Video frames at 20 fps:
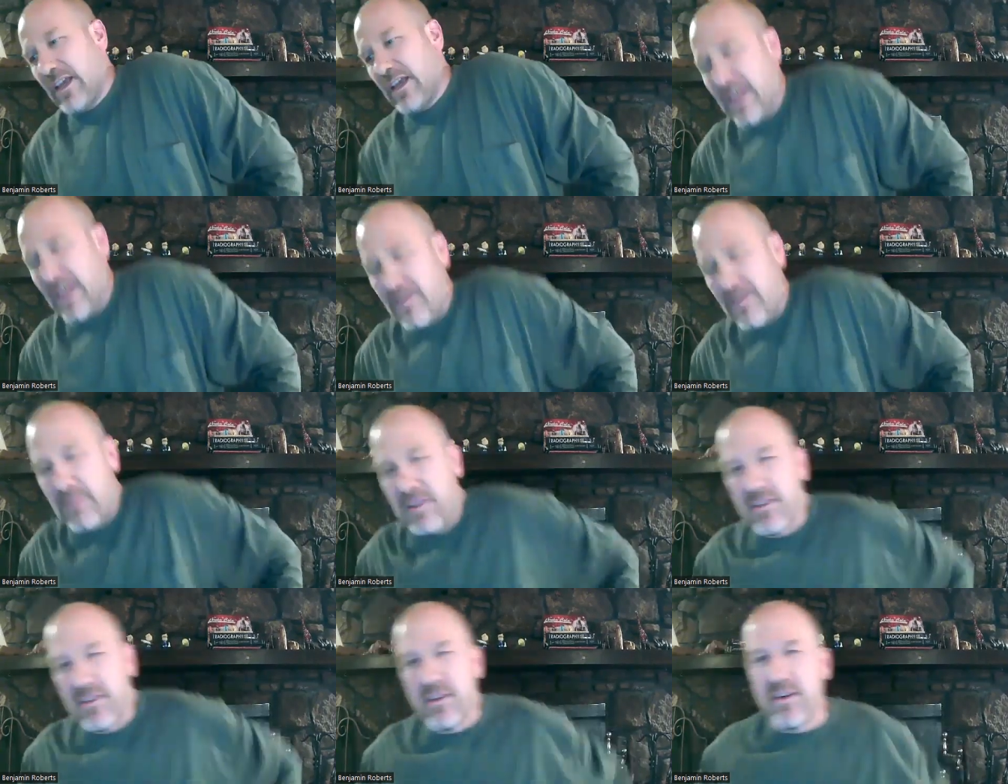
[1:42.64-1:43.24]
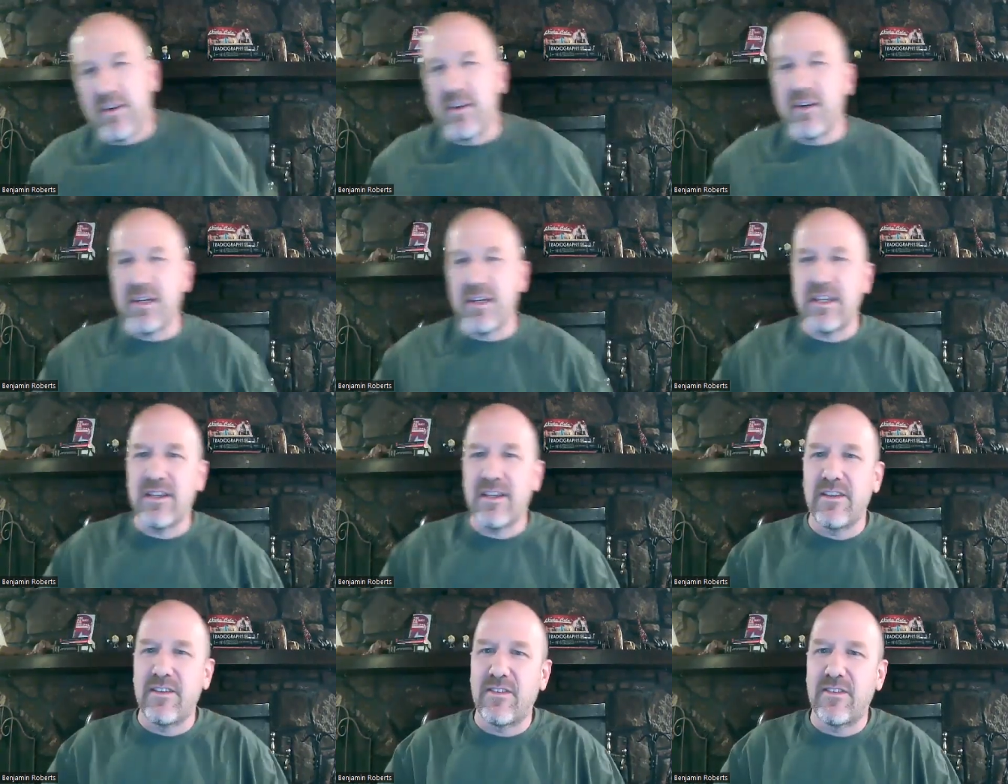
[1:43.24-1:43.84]
yeah, I mean the
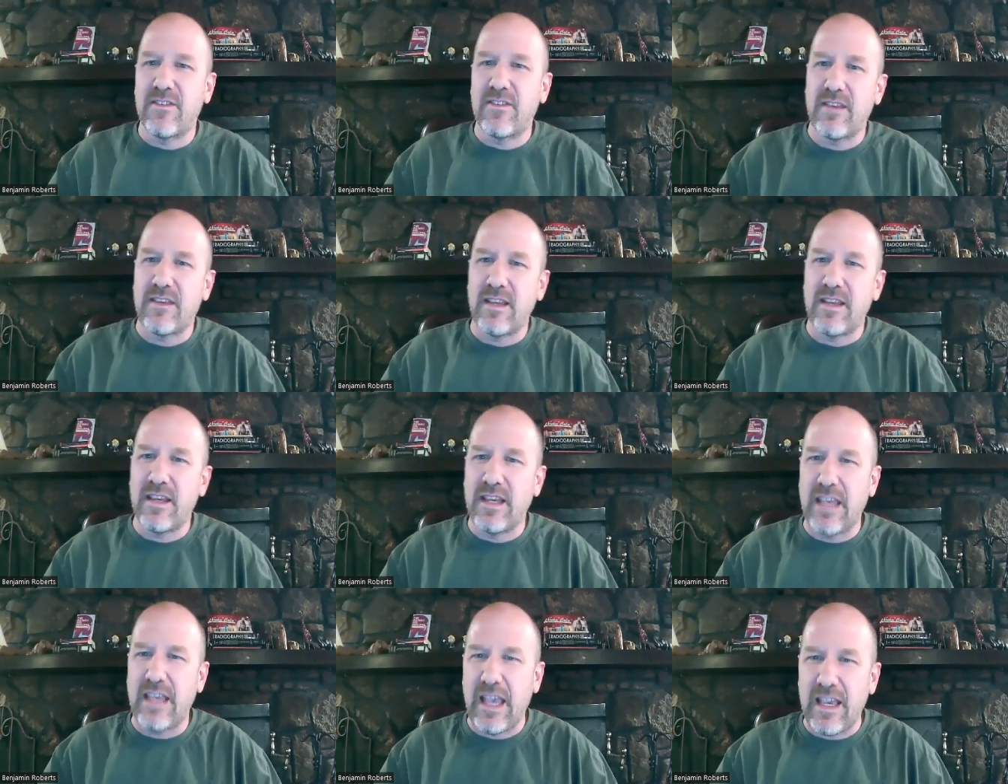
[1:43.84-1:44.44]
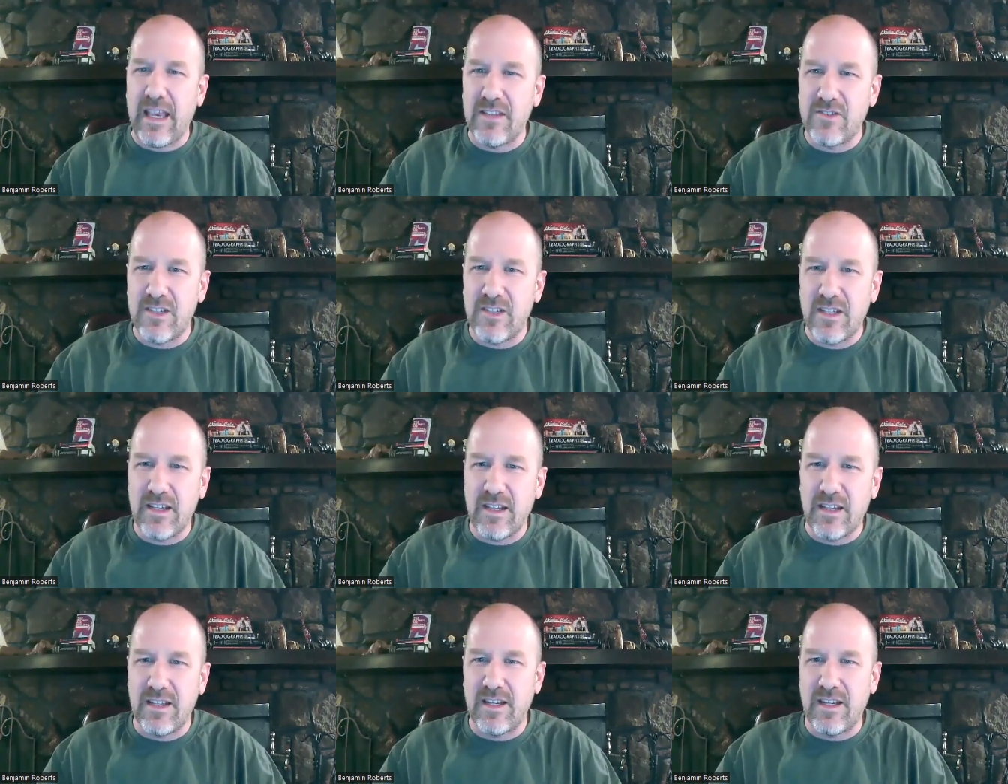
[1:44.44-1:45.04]
hook is
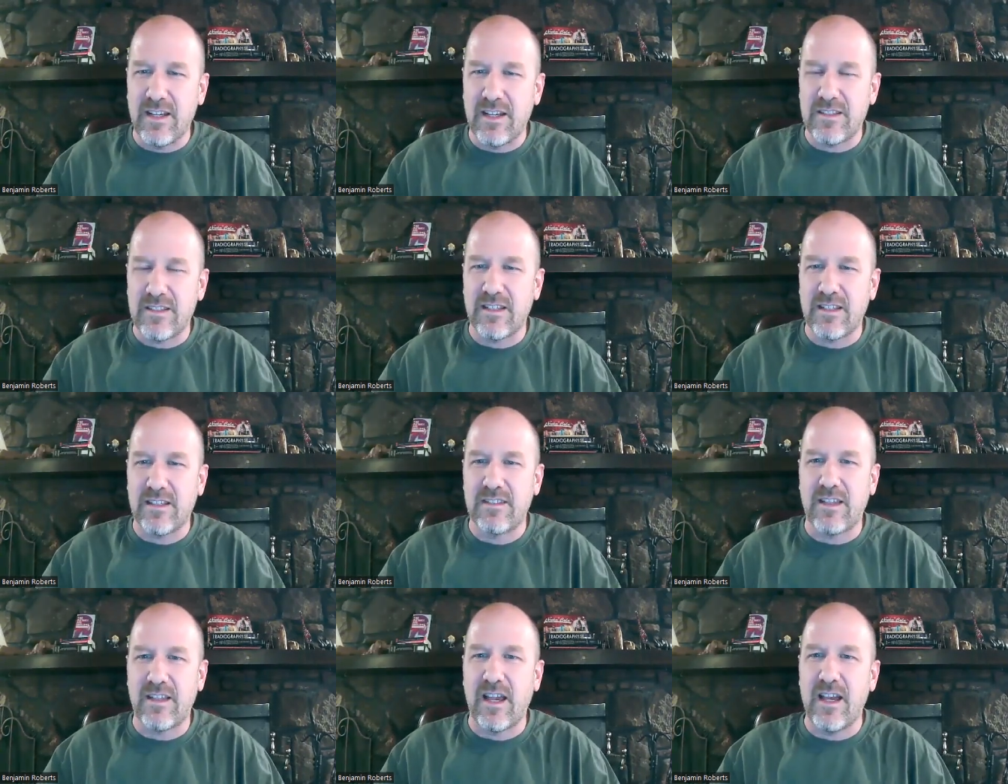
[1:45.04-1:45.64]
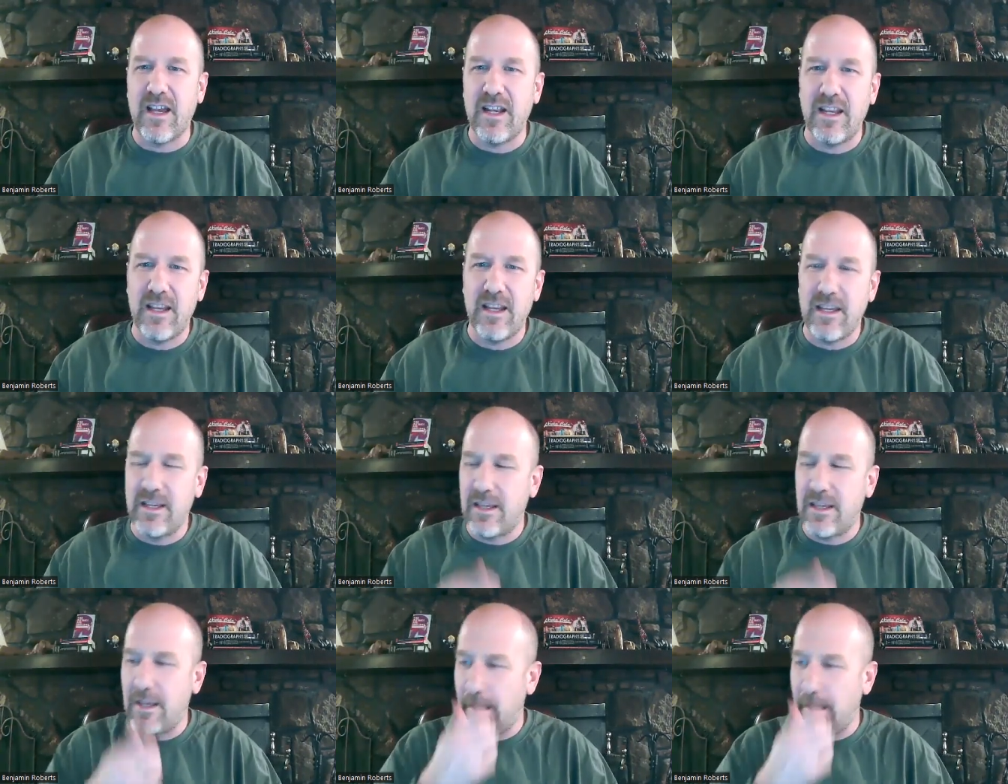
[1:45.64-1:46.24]
engaging and it's
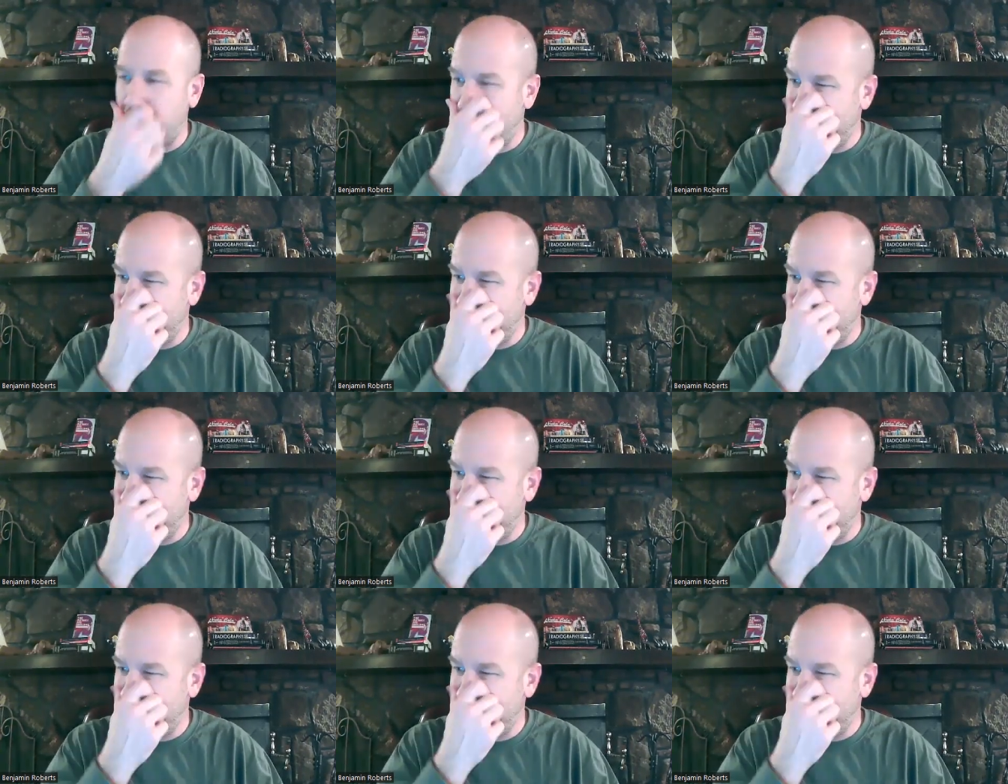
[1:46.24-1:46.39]
exciting